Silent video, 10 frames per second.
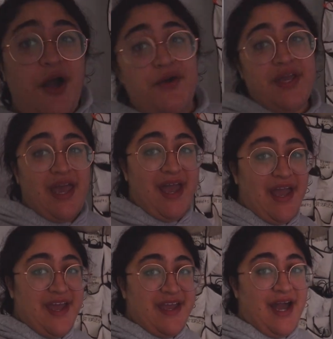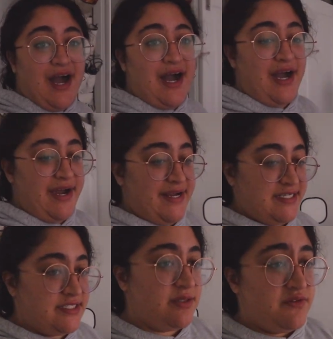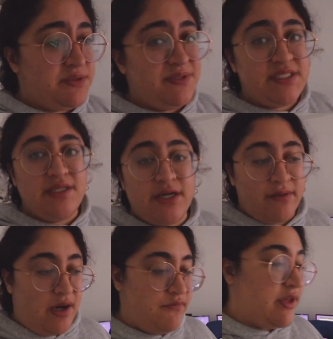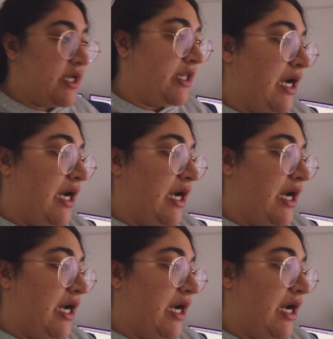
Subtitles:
Okay, hi. So I've just been sitting around for like an